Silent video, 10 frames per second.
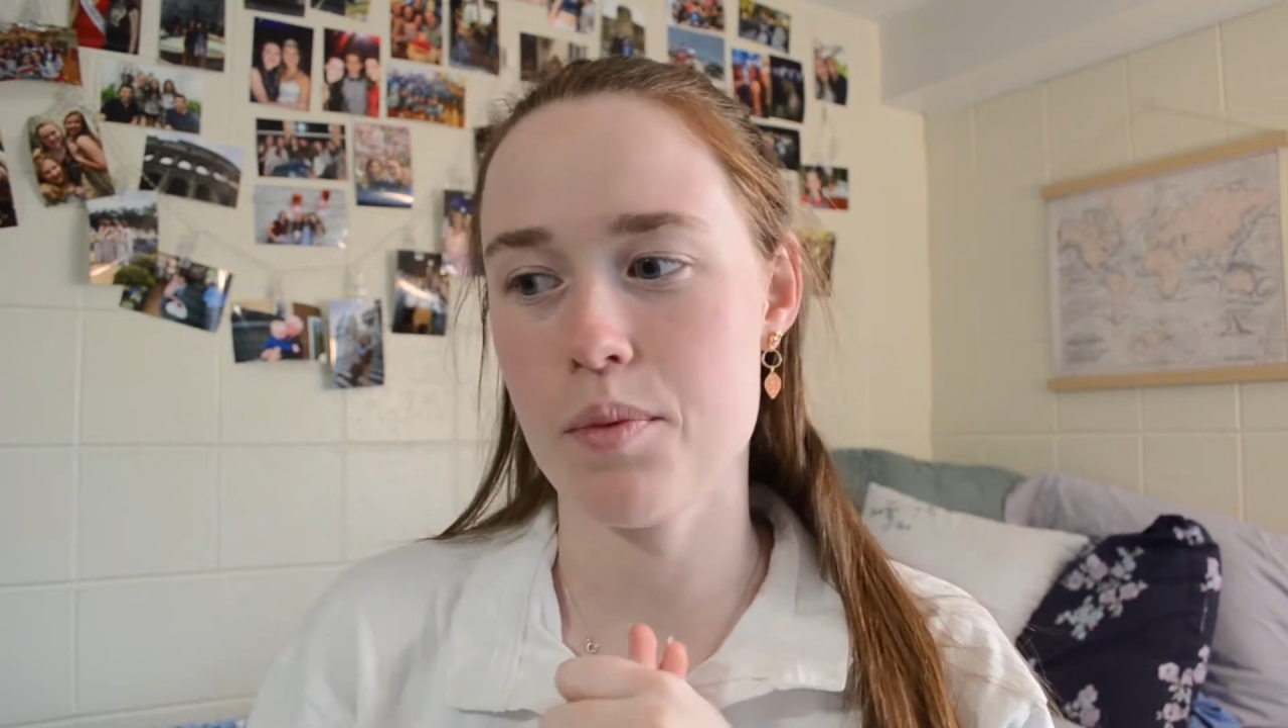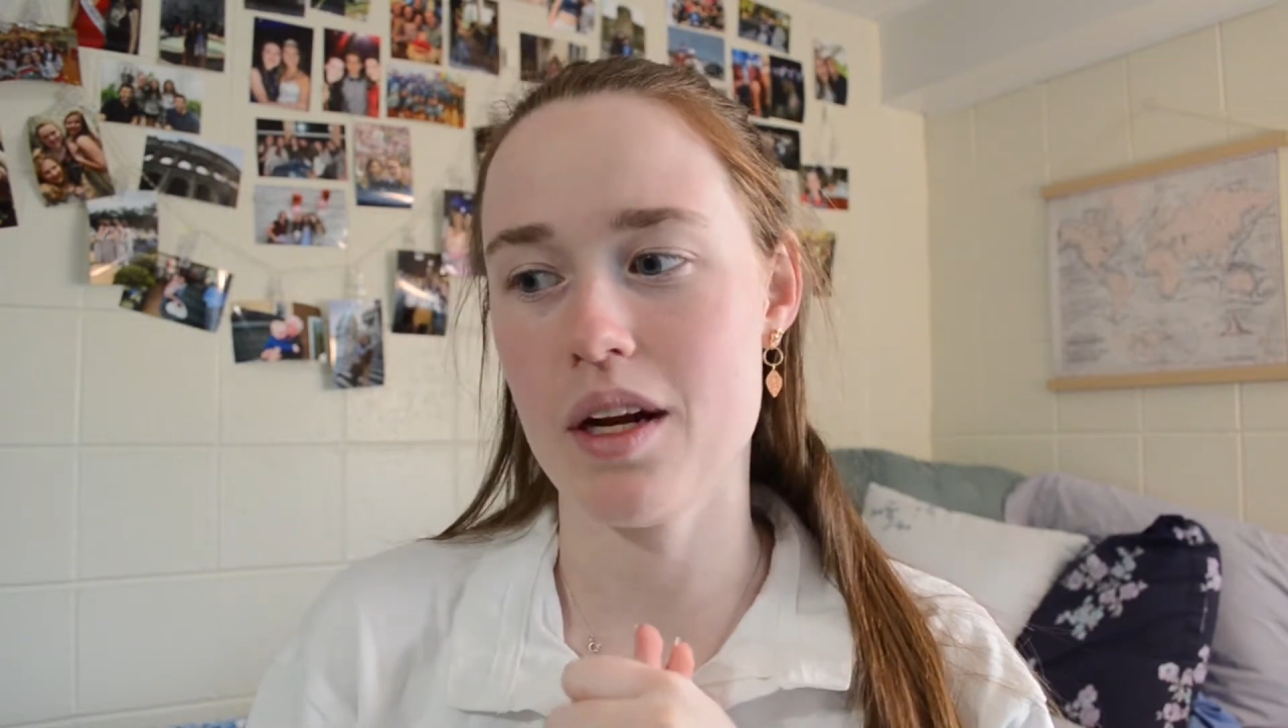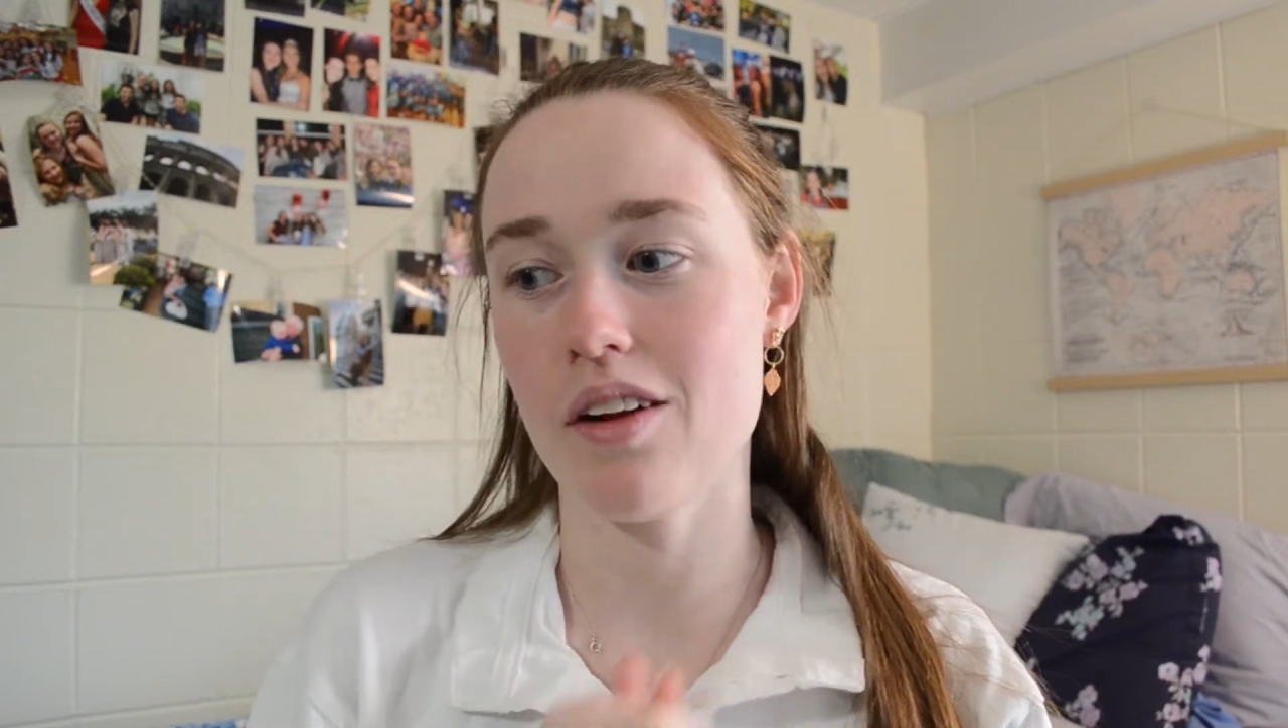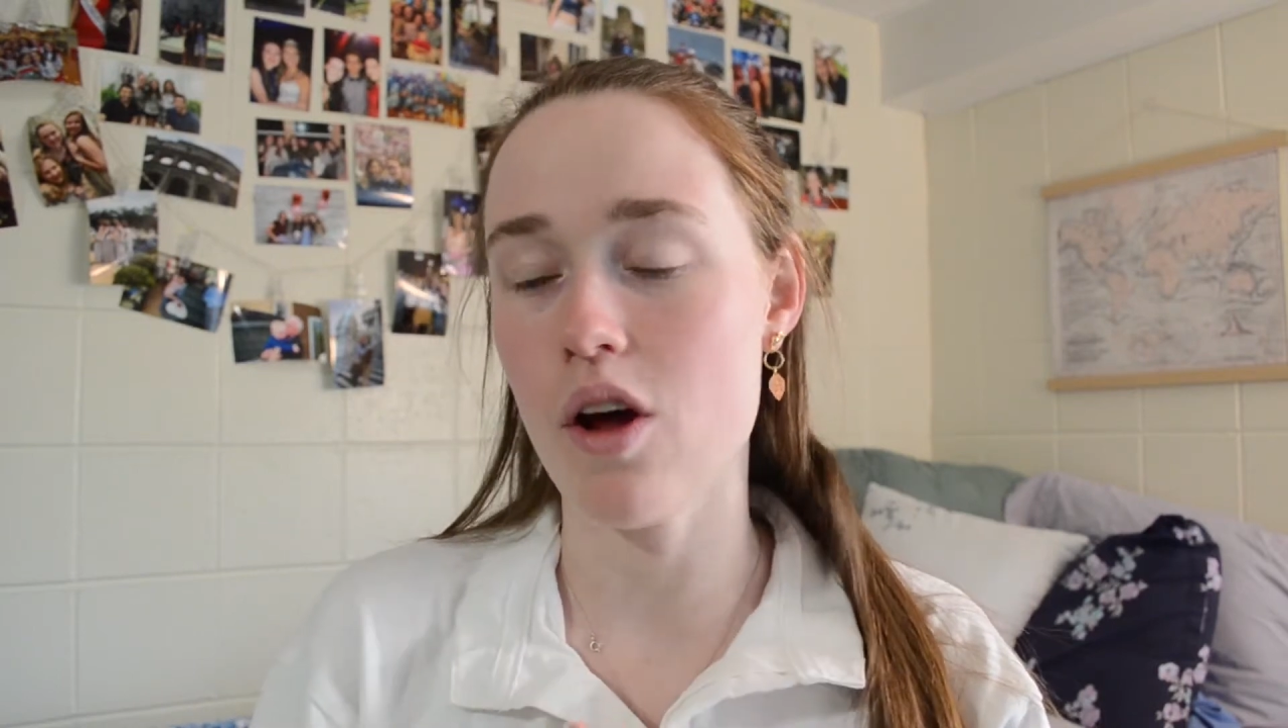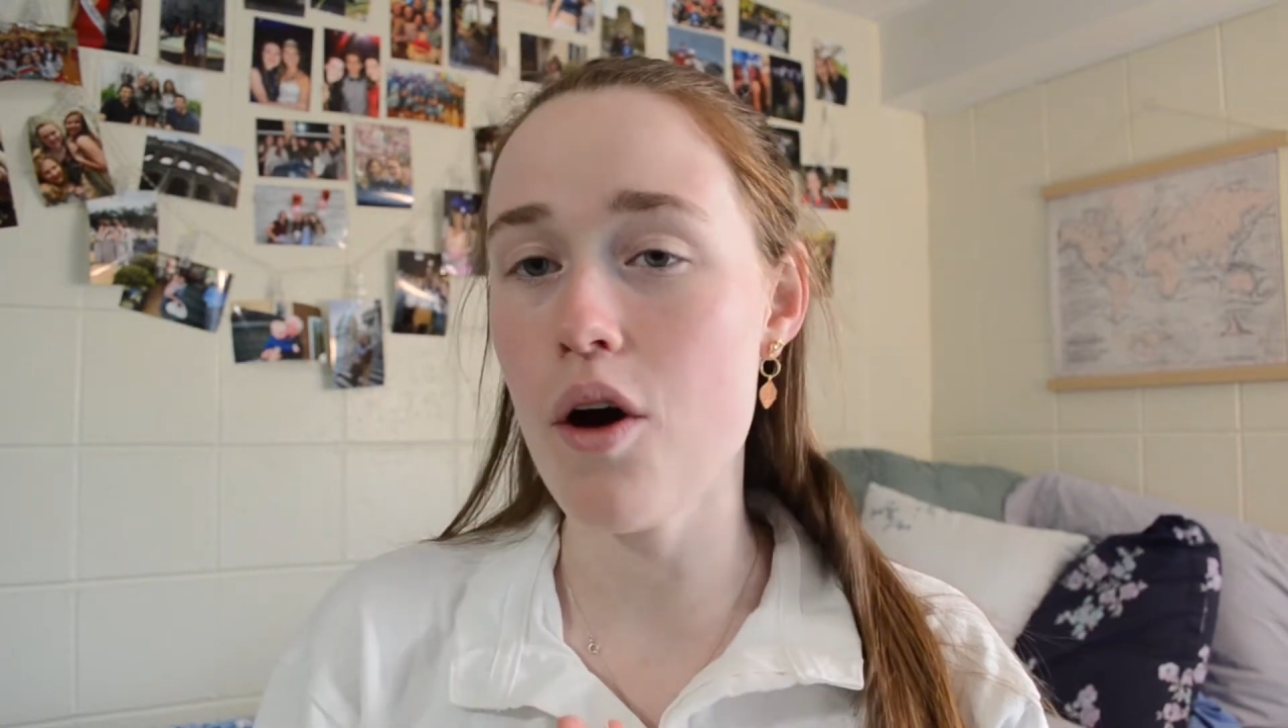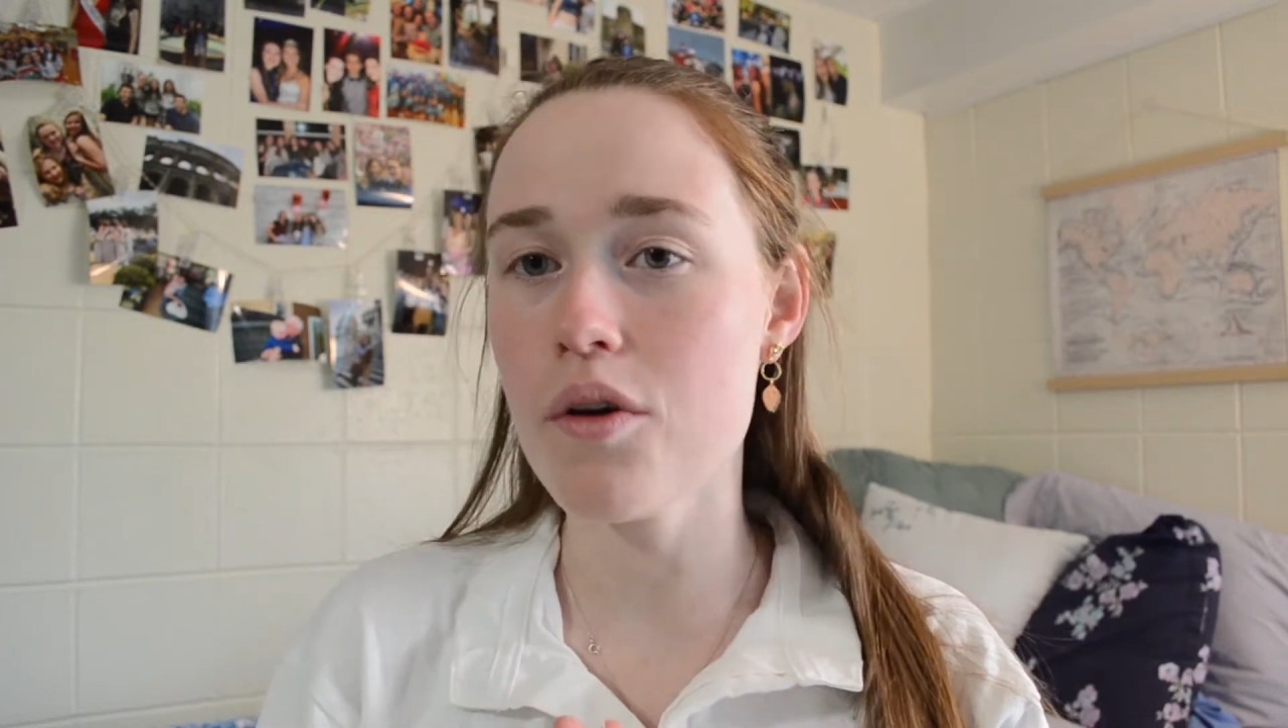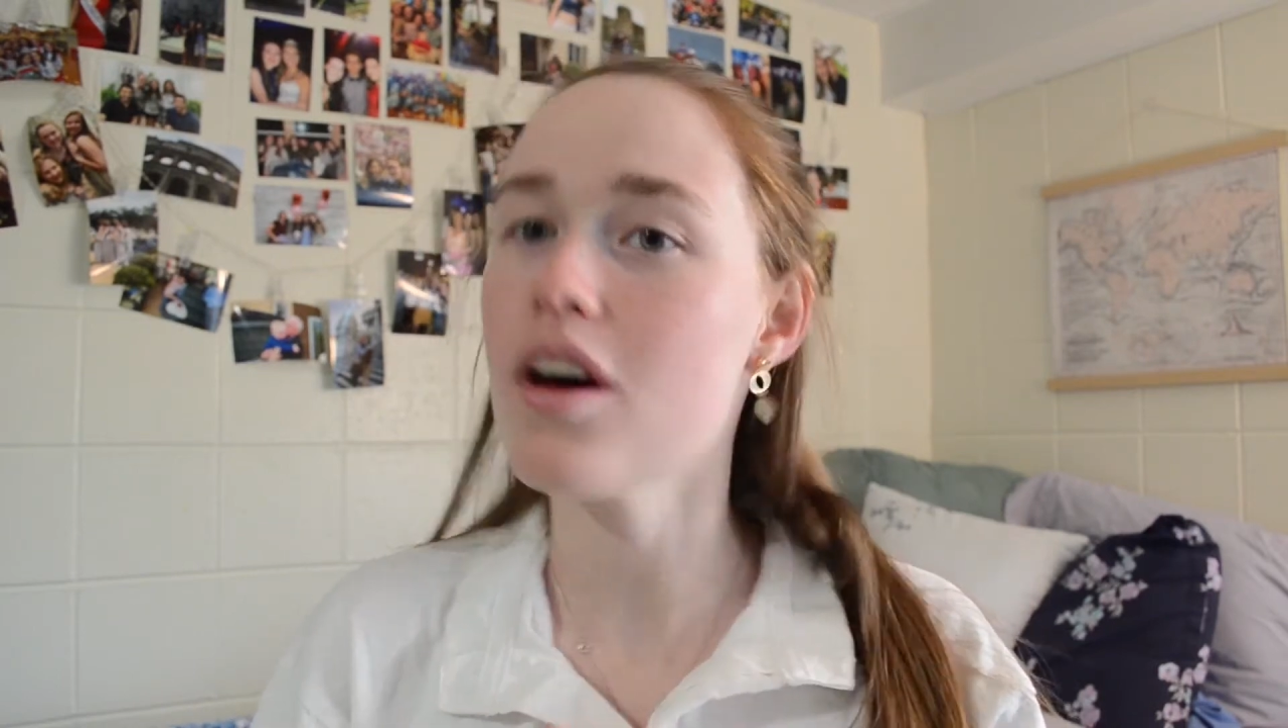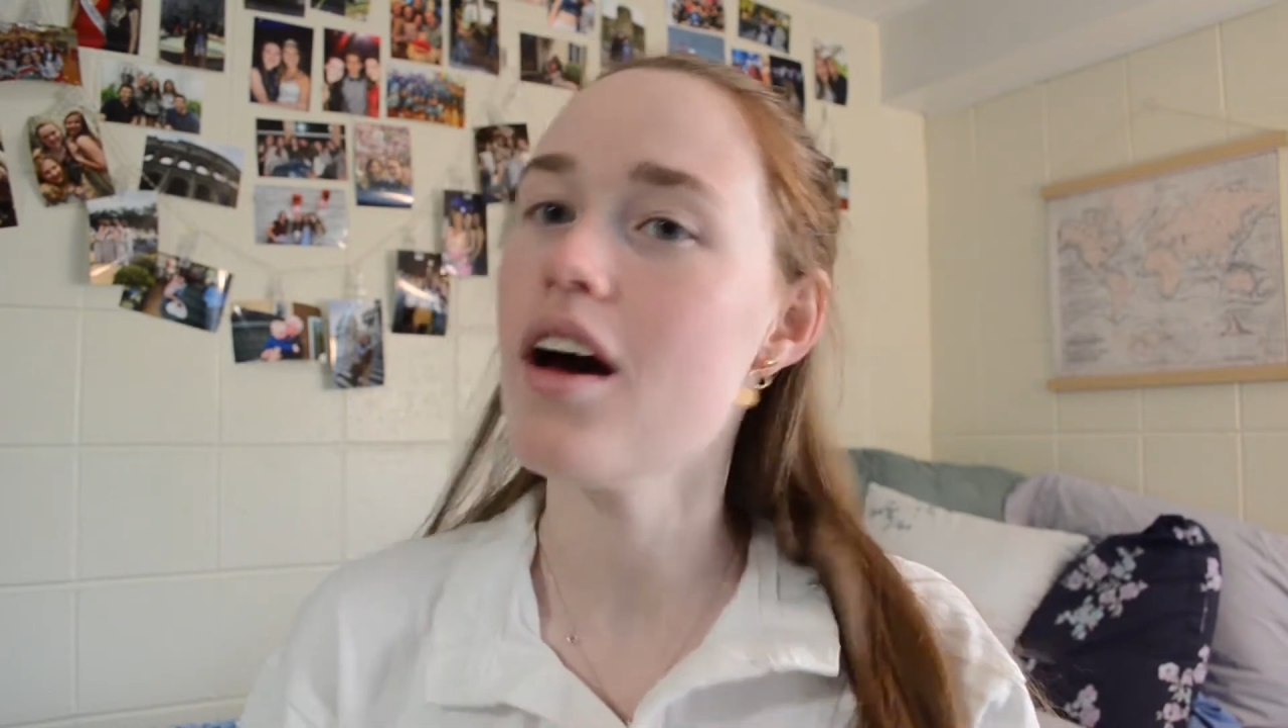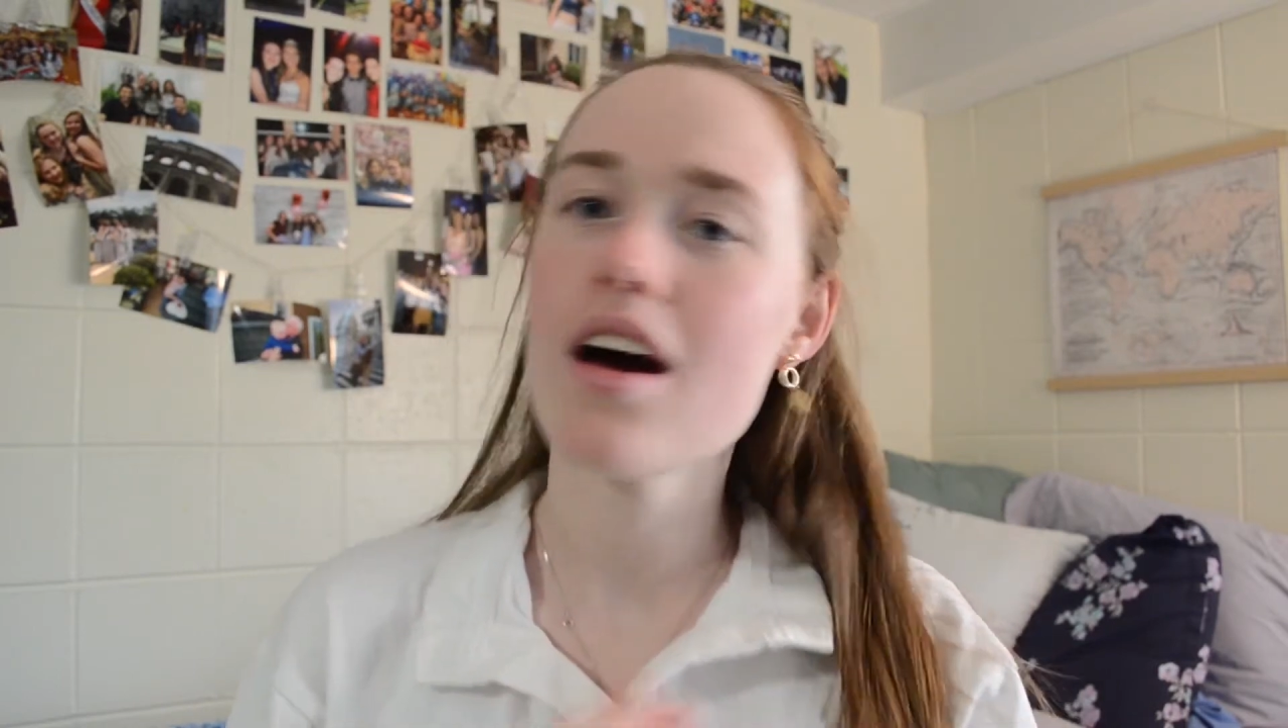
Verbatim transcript: been alone,